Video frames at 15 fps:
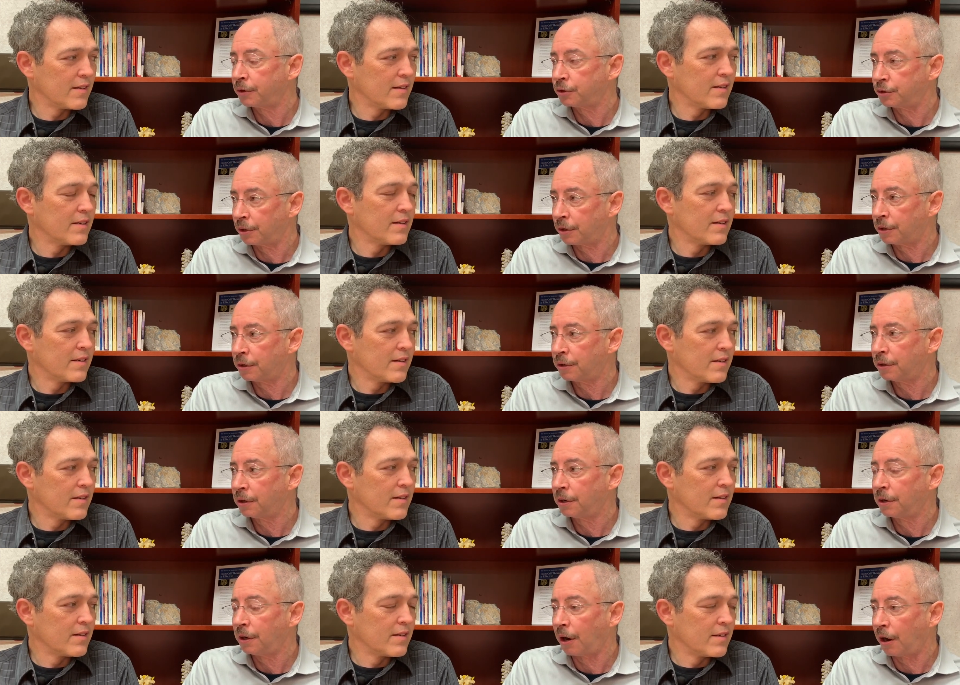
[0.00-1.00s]
Speaker 1: sugar,
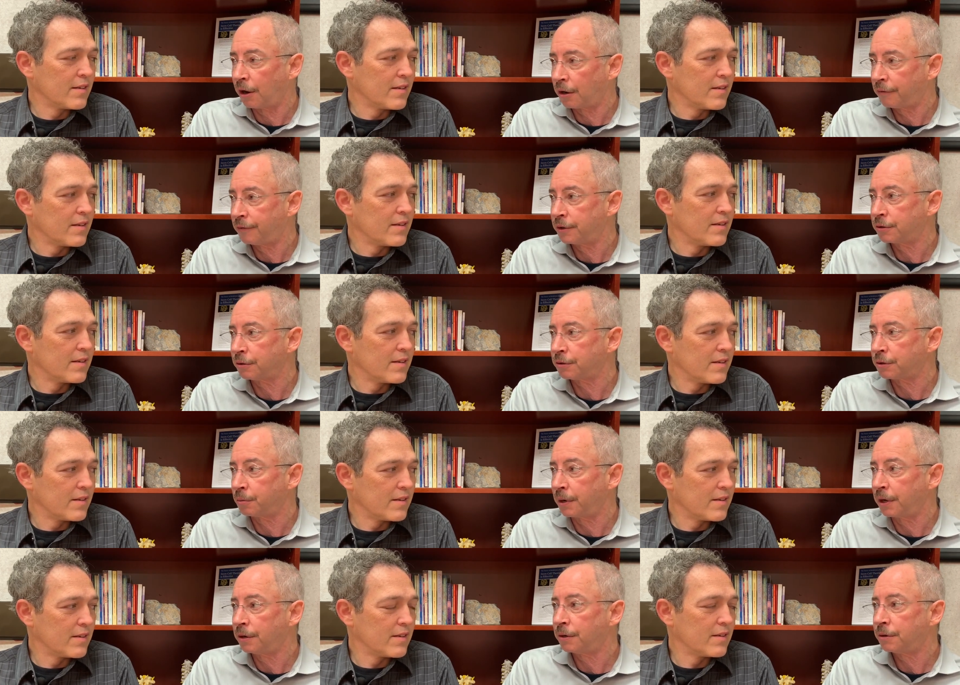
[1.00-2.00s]
artificial
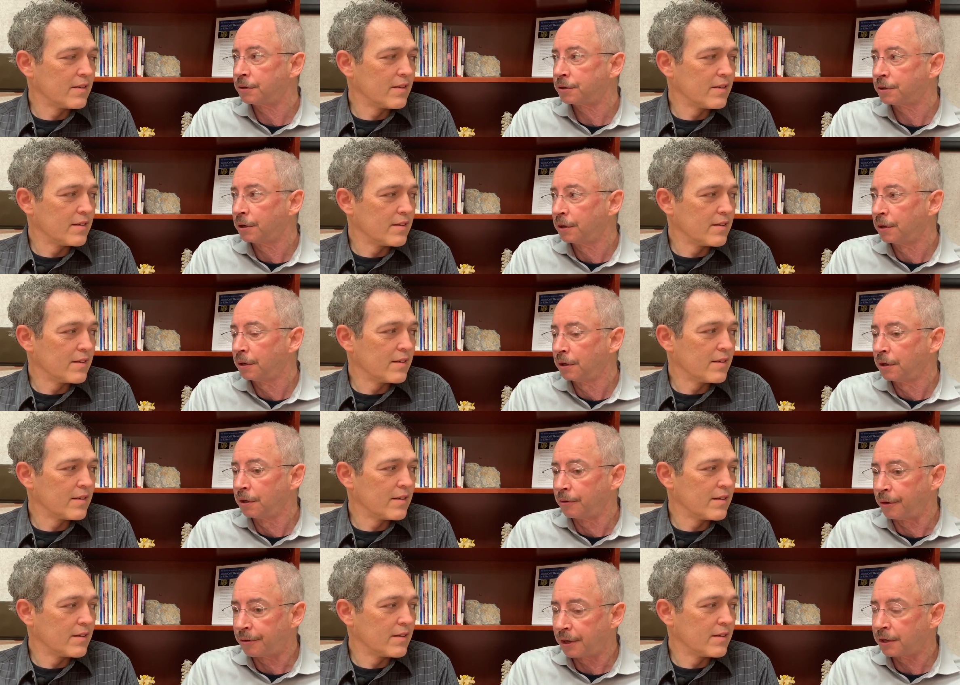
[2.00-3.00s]
sweeteners.
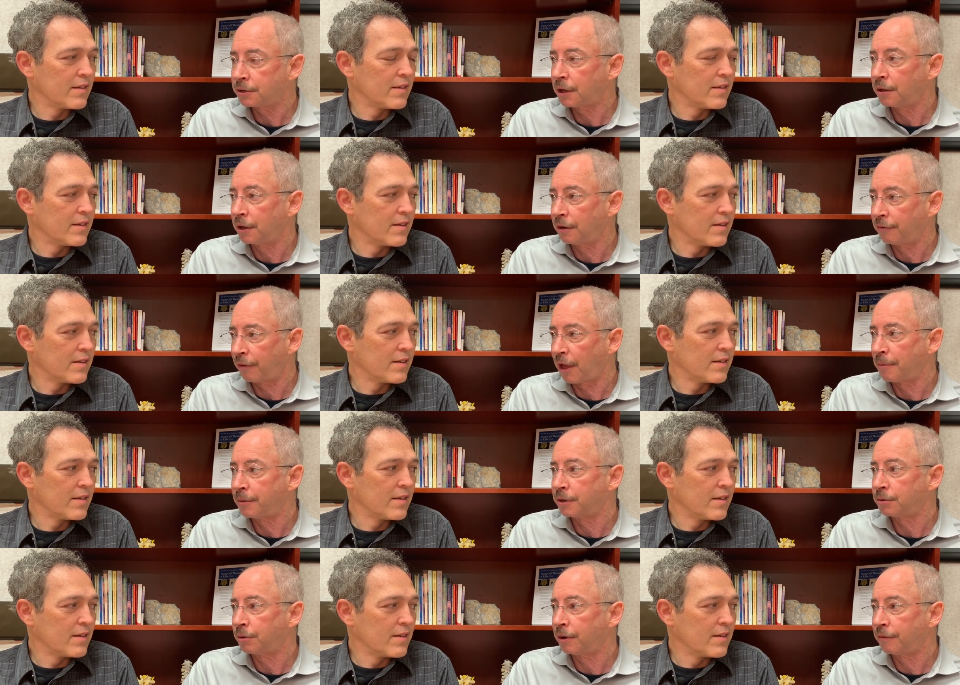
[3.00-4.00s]
The things on the
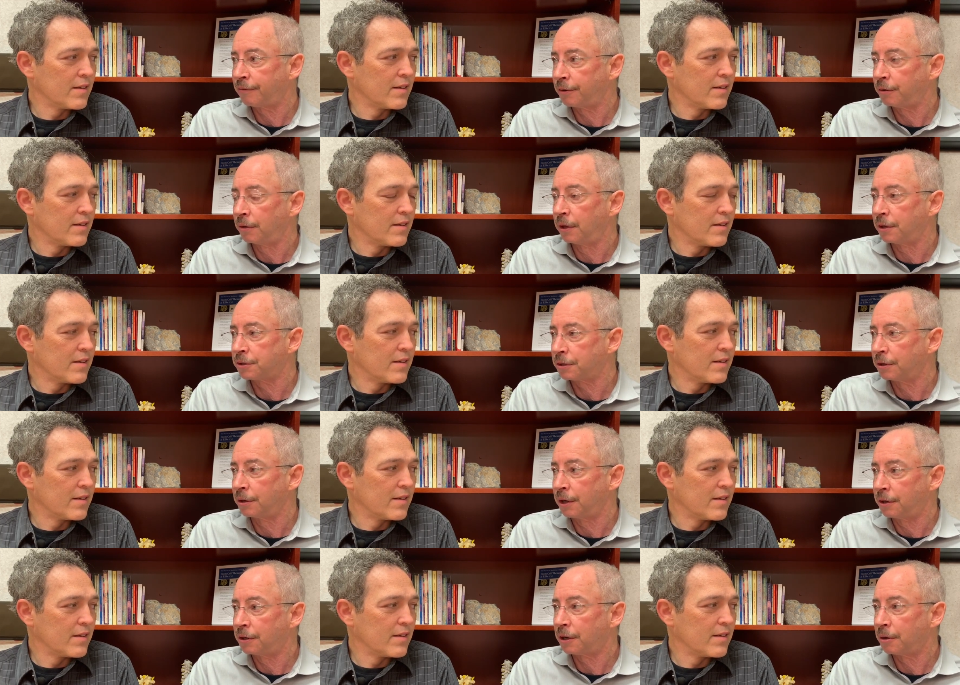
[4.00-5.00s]
inflammatory food list
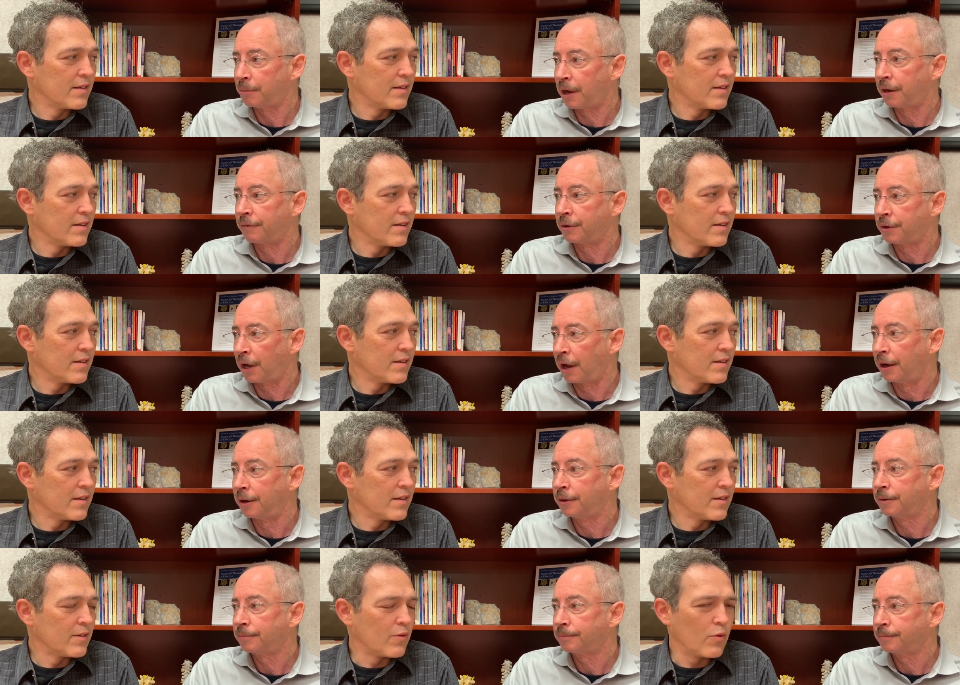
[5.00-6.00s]
need to come out of your diet.
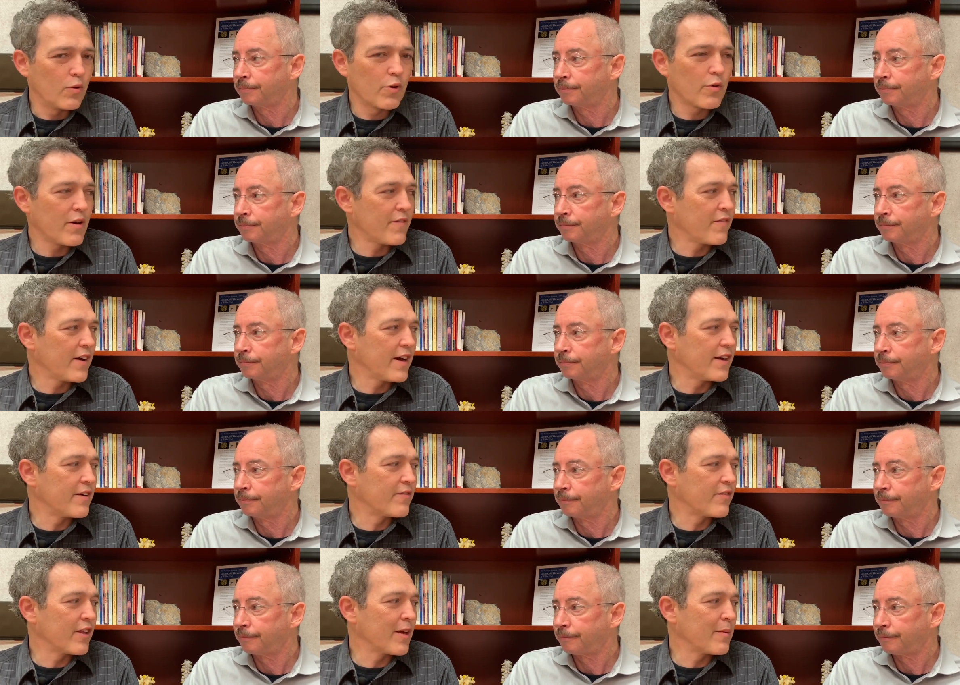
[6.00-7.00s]
Speaker 2: Where do I find an
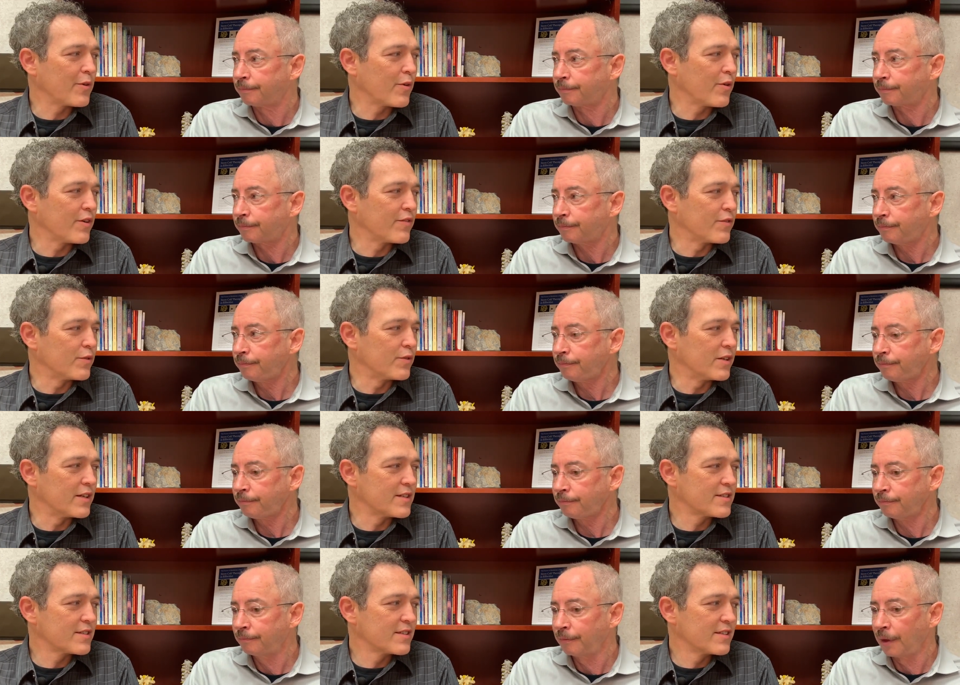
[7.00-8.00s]
inflammatory food
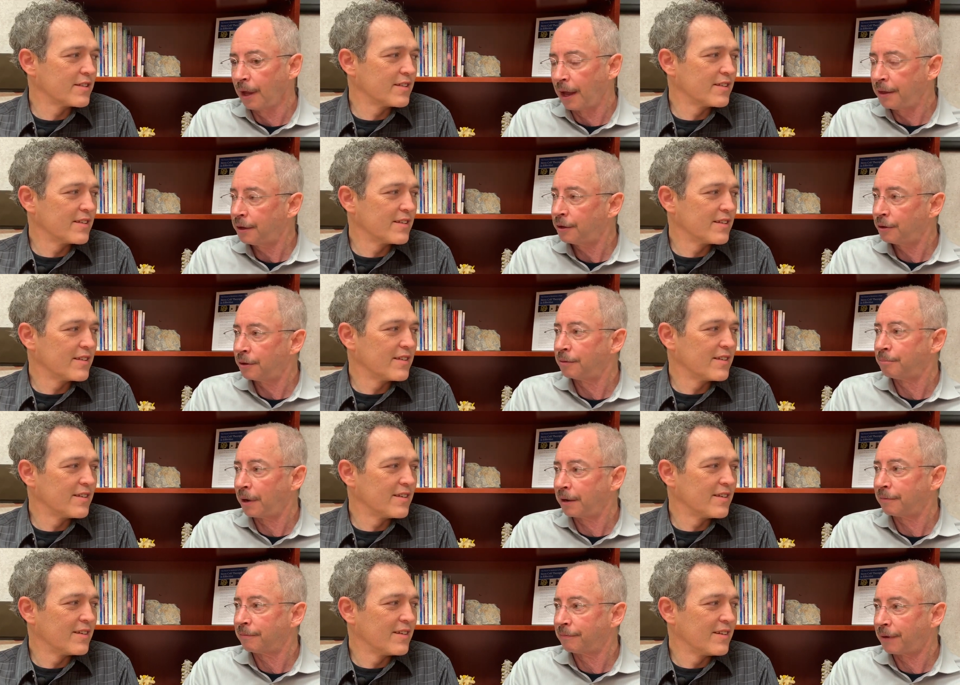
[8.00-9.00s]
list?
Speaker 1: I think you can
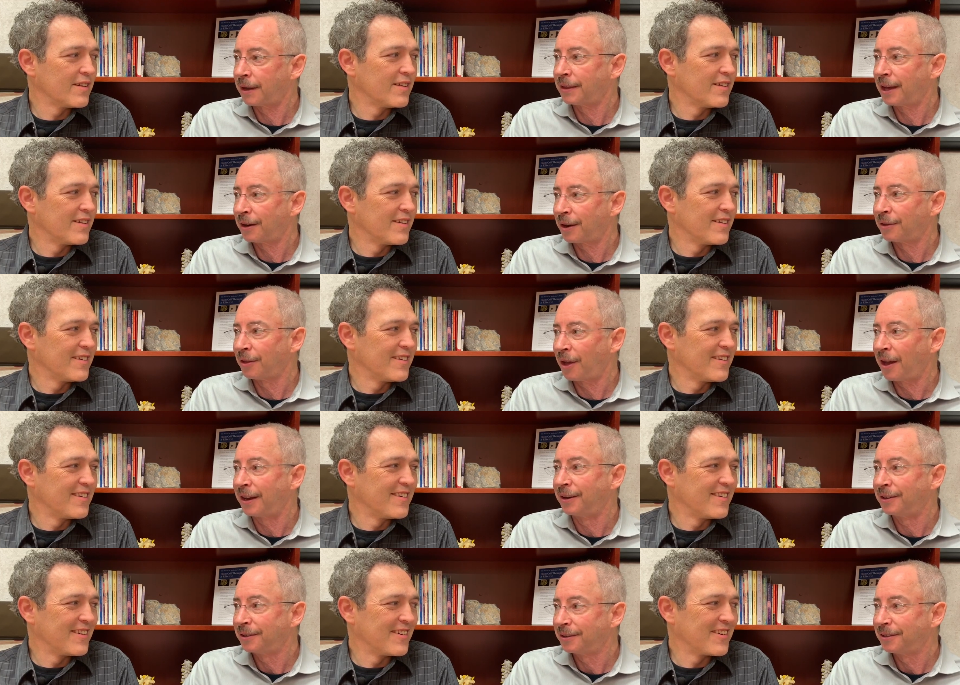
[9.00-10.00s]
find that online.
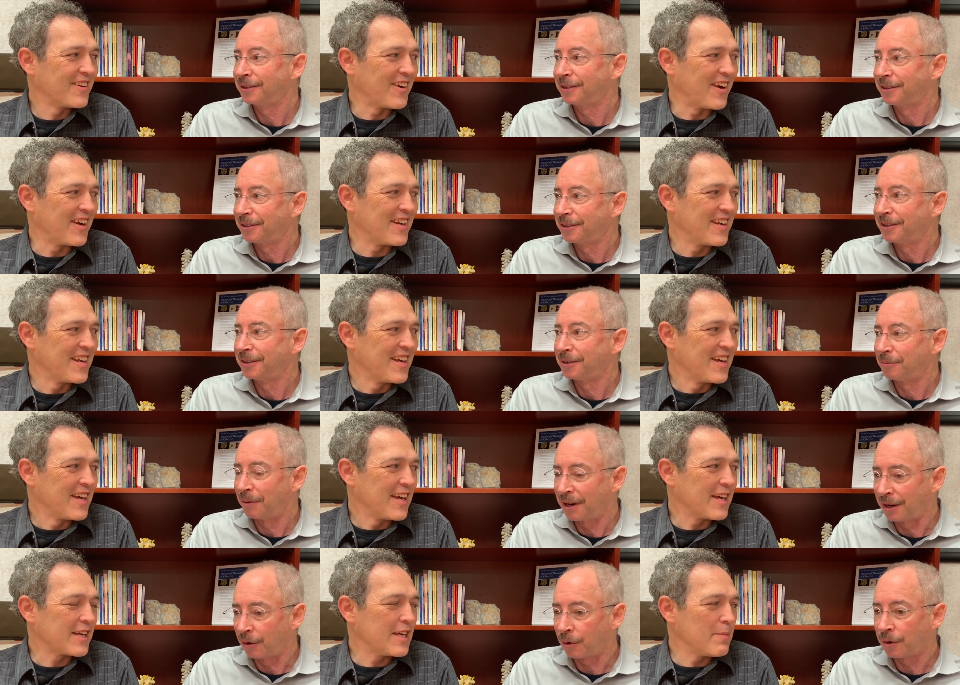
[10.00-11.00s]
Speaker 2: Right.
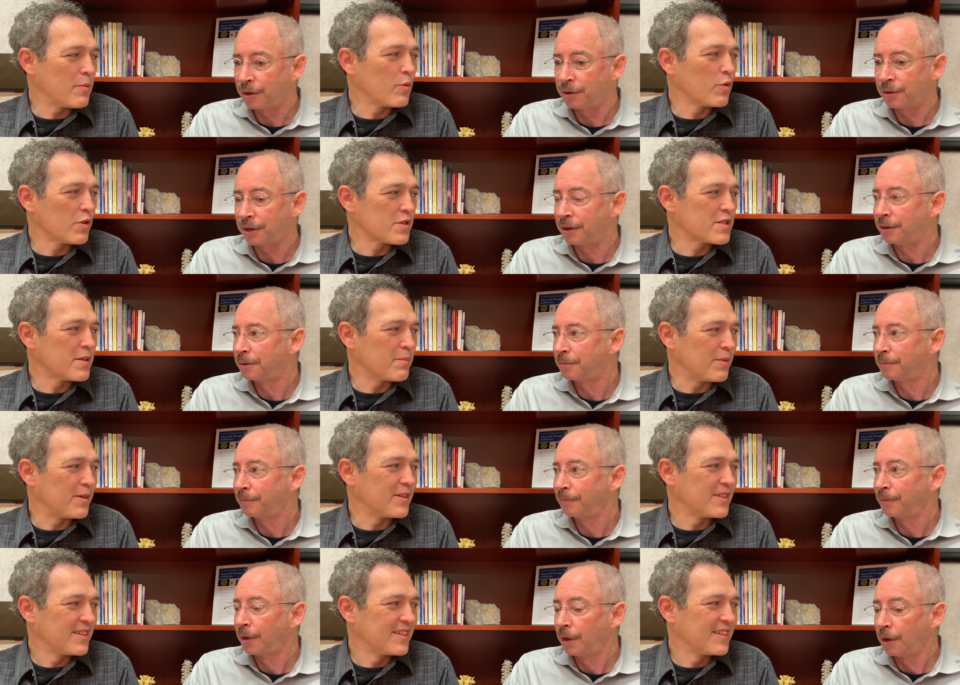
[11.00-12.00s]
Speaker 1: Right. And keep it real simple.